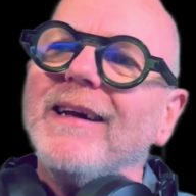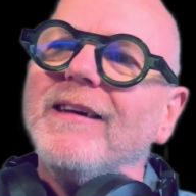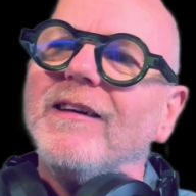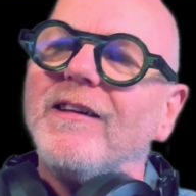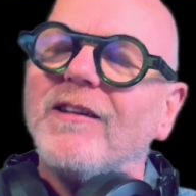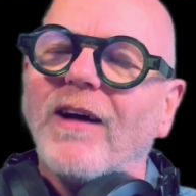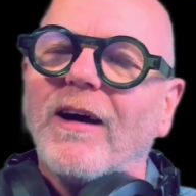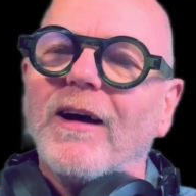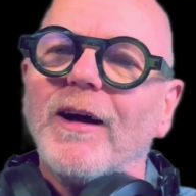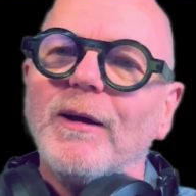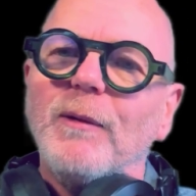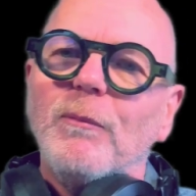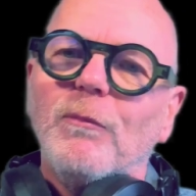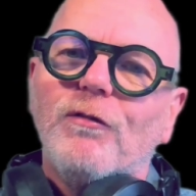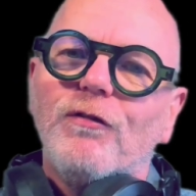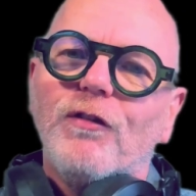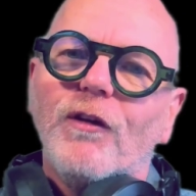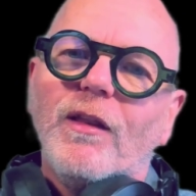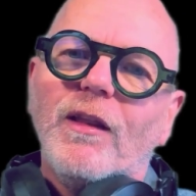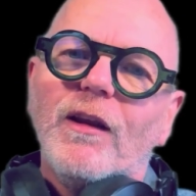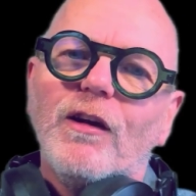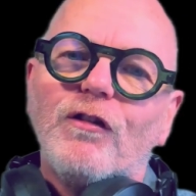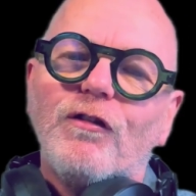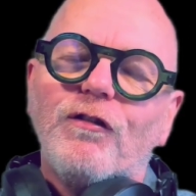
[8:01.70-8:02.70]
time for
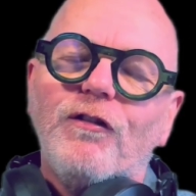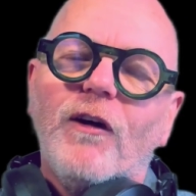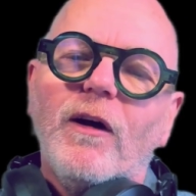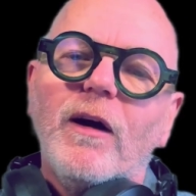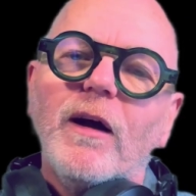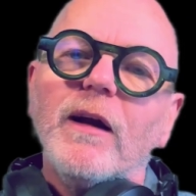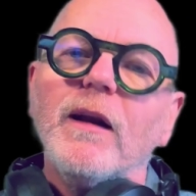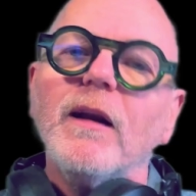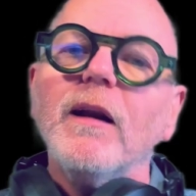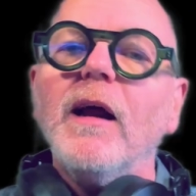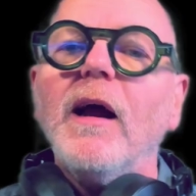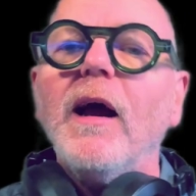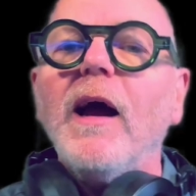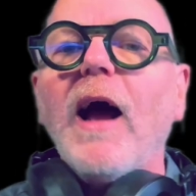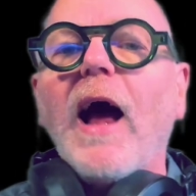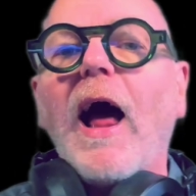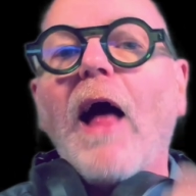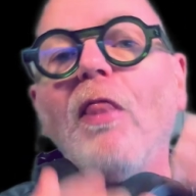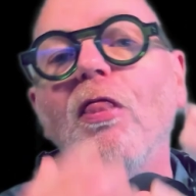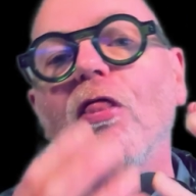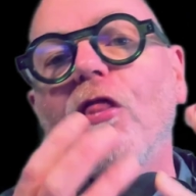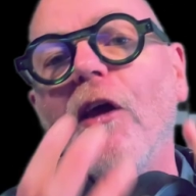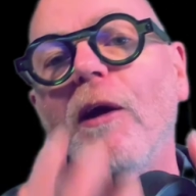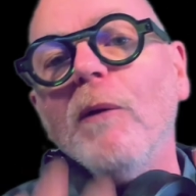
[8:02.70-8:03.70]
this file,
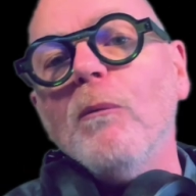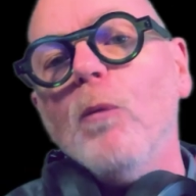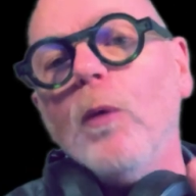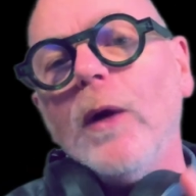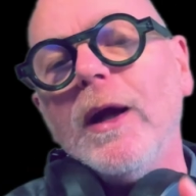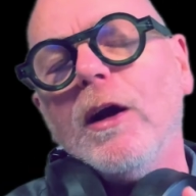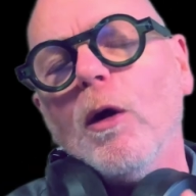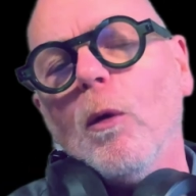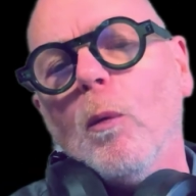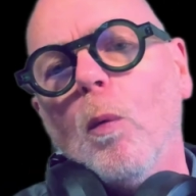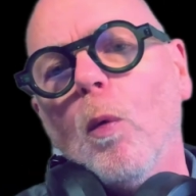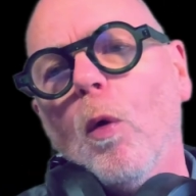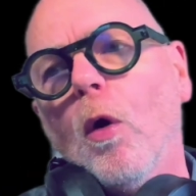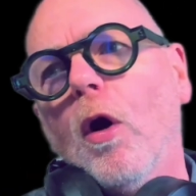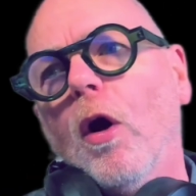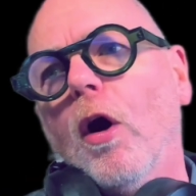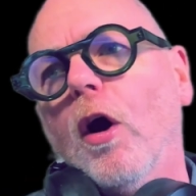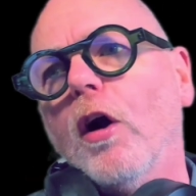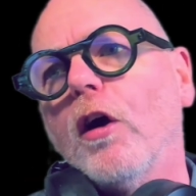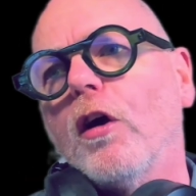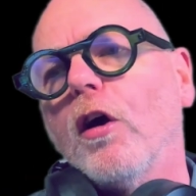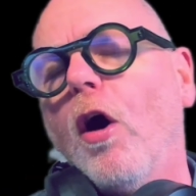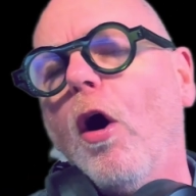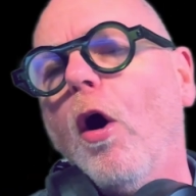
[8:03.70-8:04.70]
and then we can
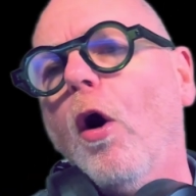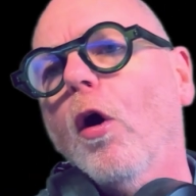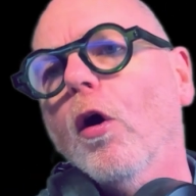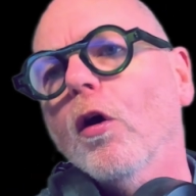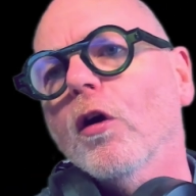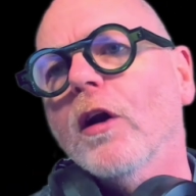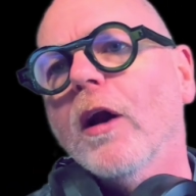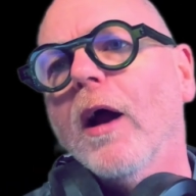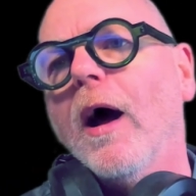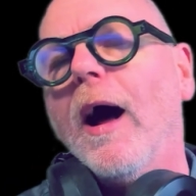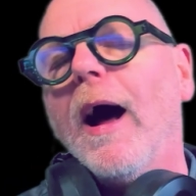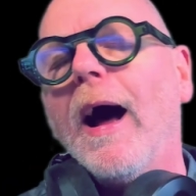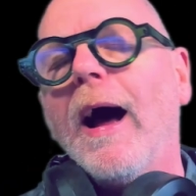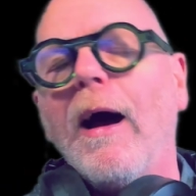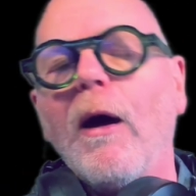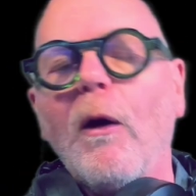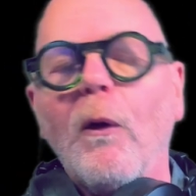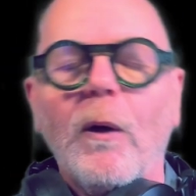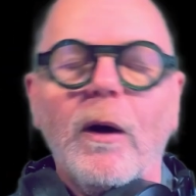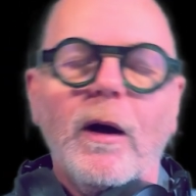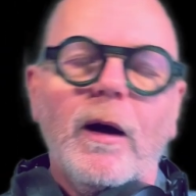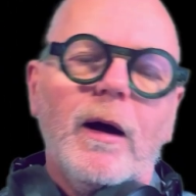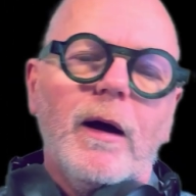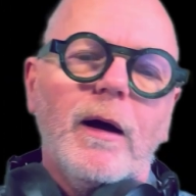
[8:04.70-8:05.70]
work on
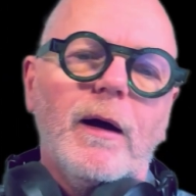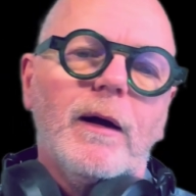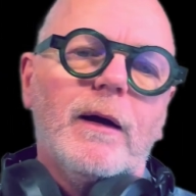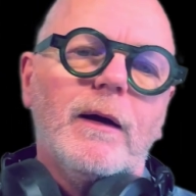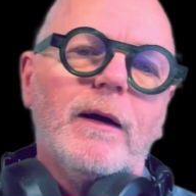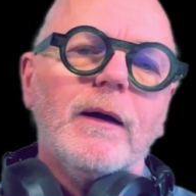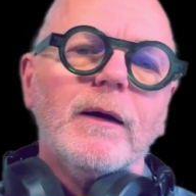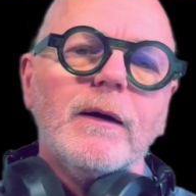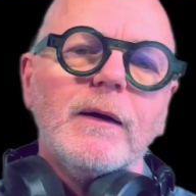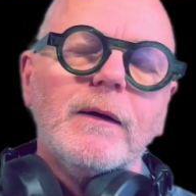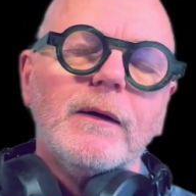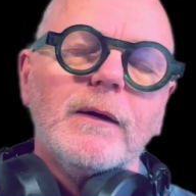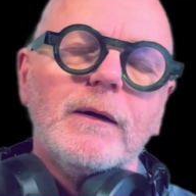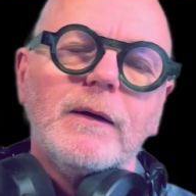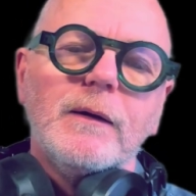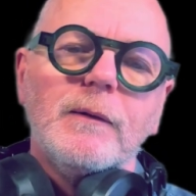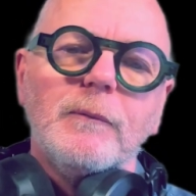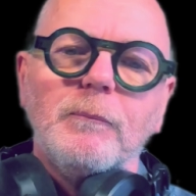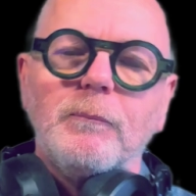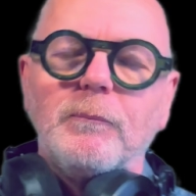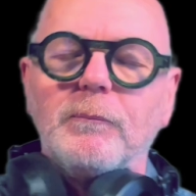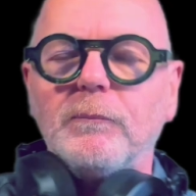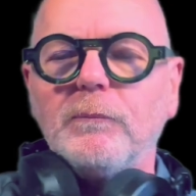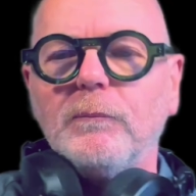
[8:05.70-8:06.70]
our
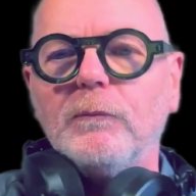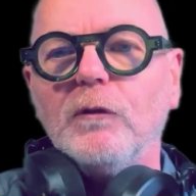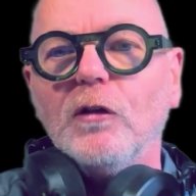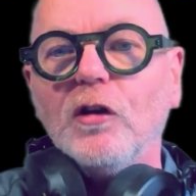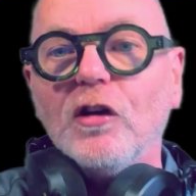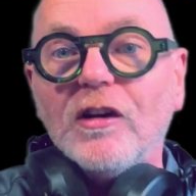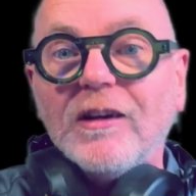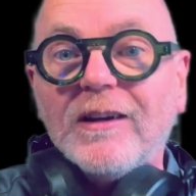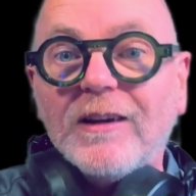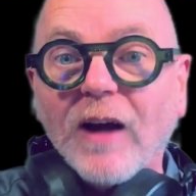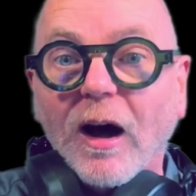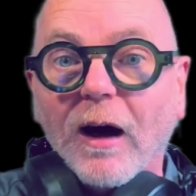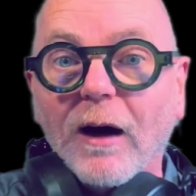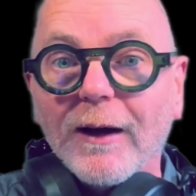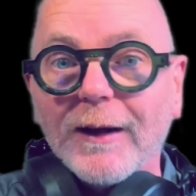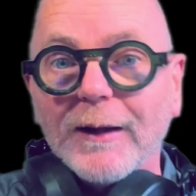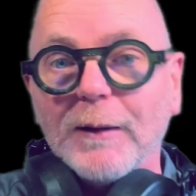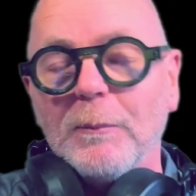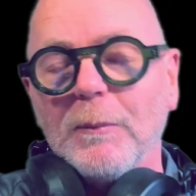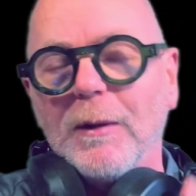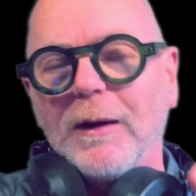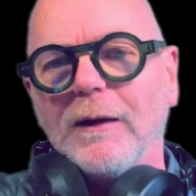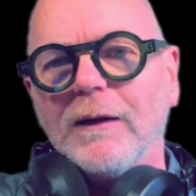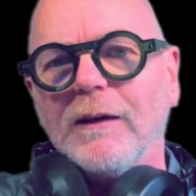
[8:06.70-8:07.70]

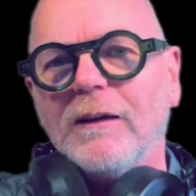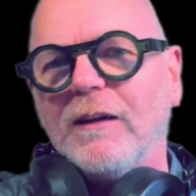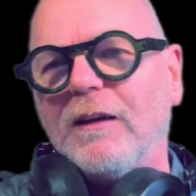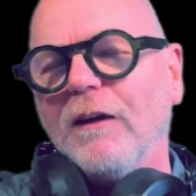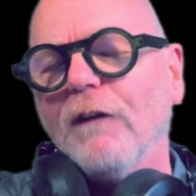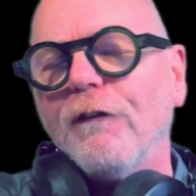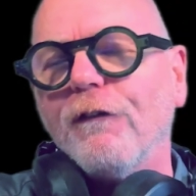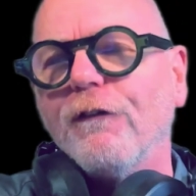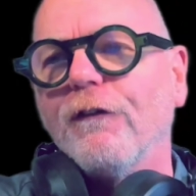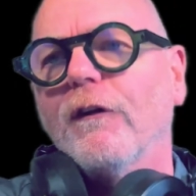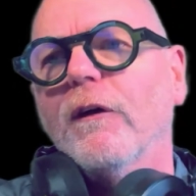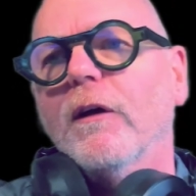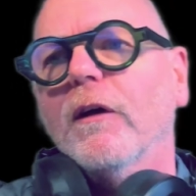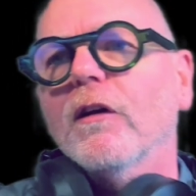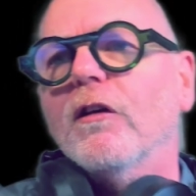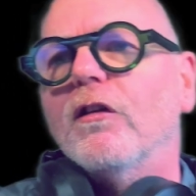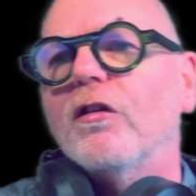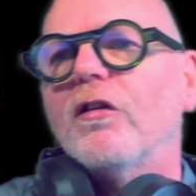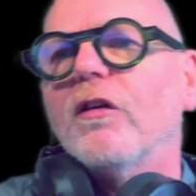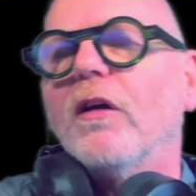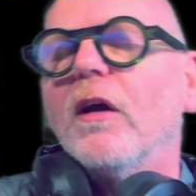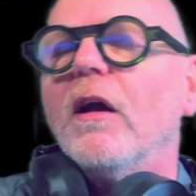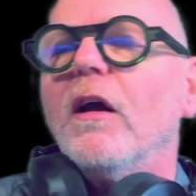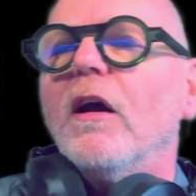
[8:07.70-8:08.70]
time
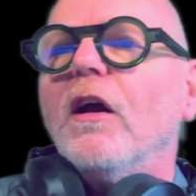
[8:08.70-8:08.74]
difference.